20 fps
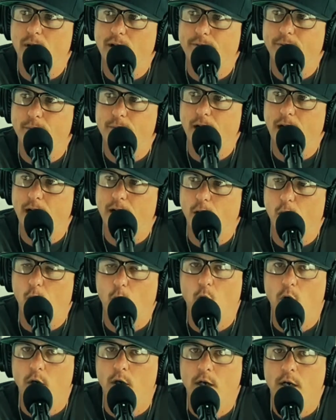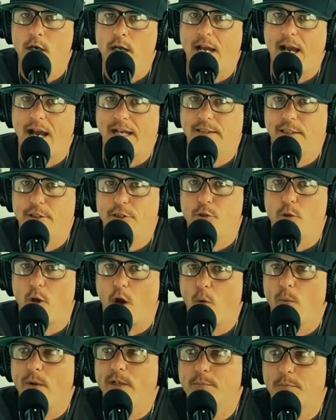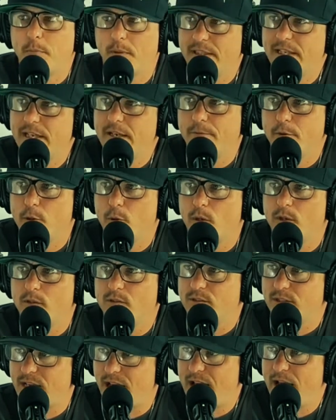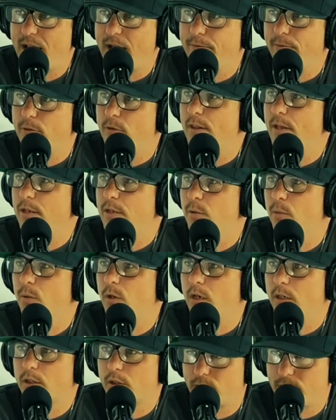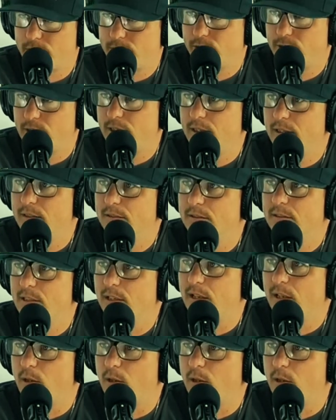from God, or did you always believe you were saved, or that you were a Christian and stuff,